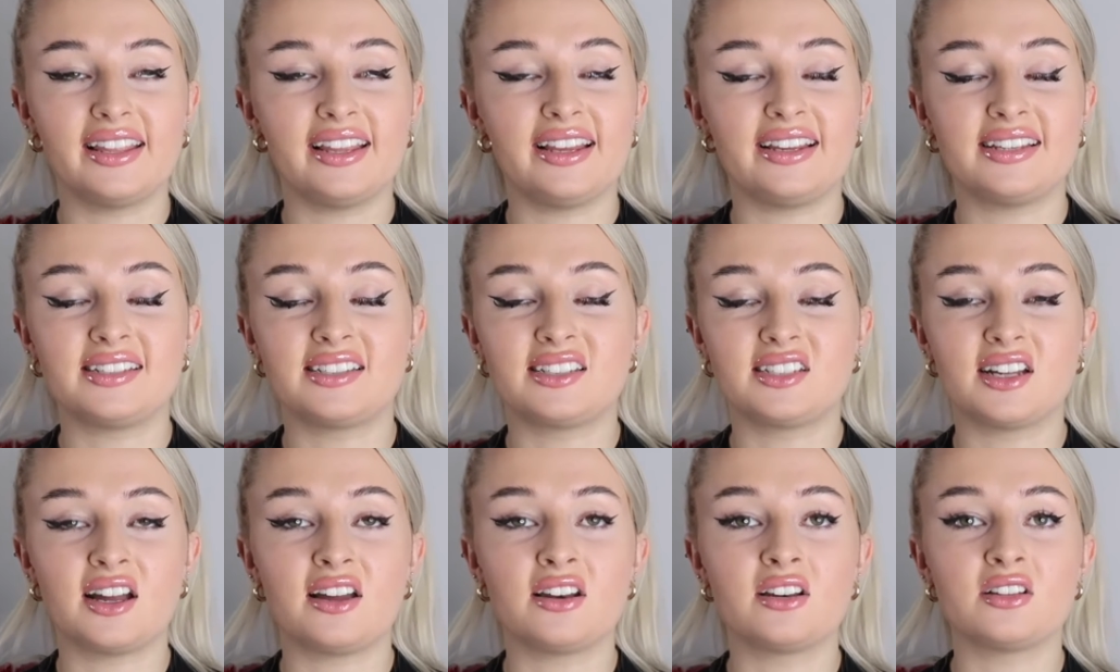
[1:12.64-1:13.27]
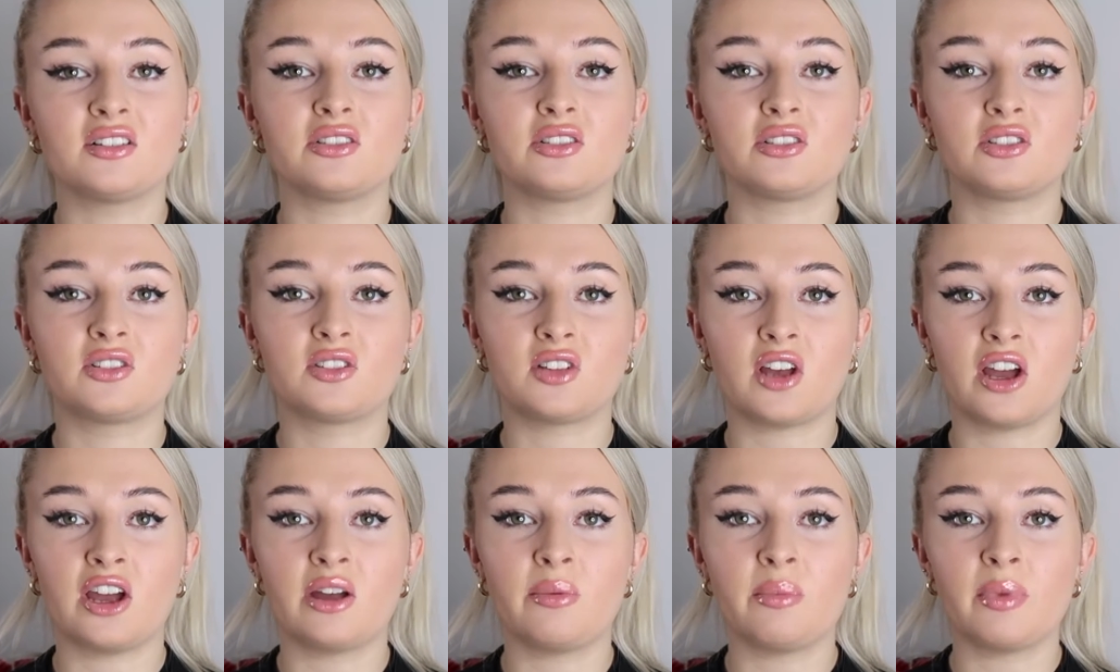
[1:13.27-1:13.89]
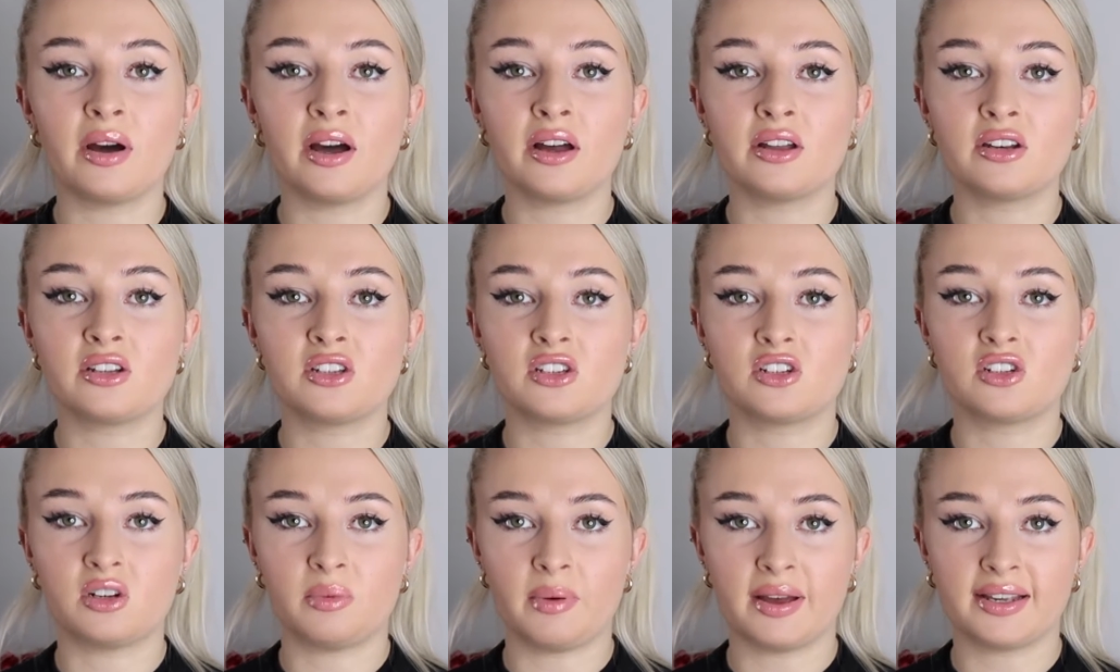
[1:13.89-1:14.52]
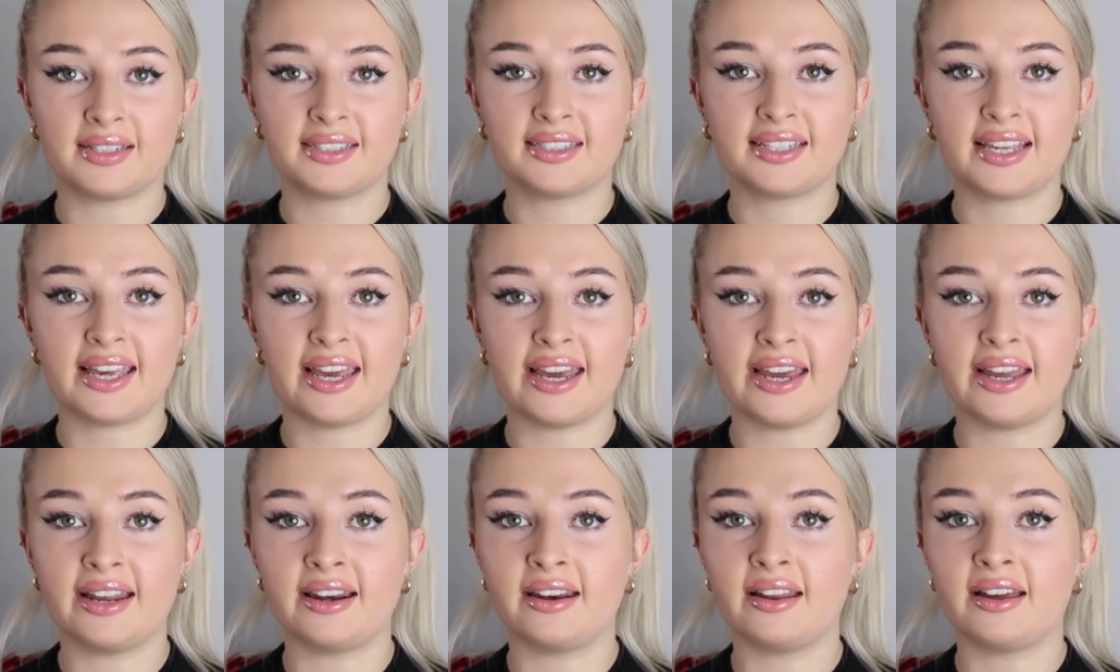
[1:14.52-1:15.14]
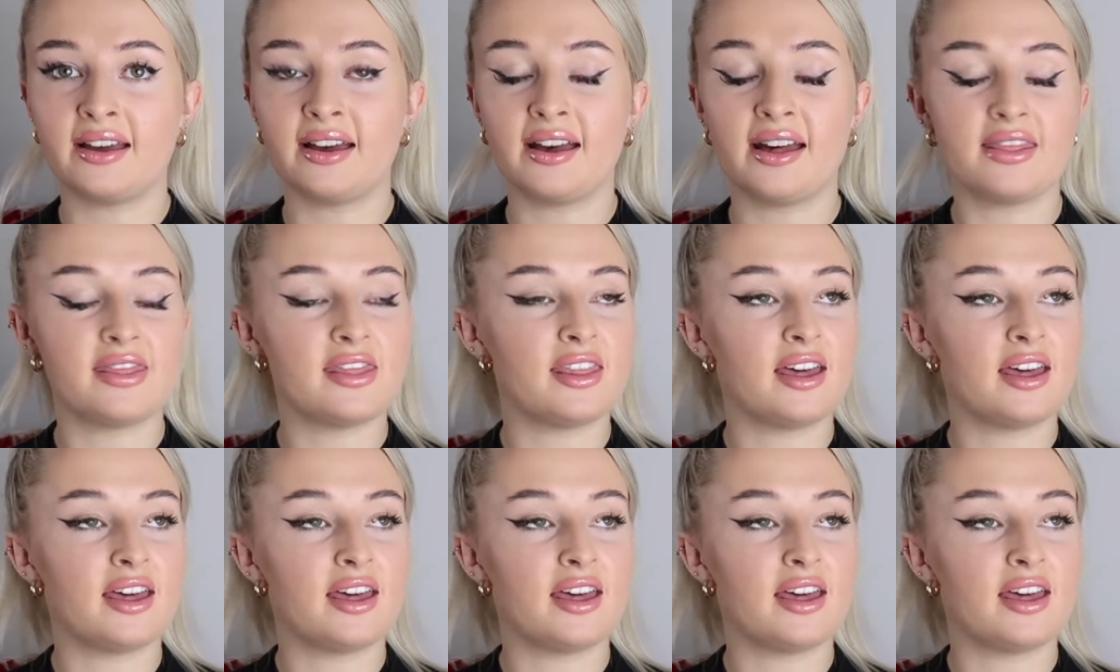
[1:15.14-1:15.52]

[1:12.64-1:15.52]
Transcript: it's done so much to my skin.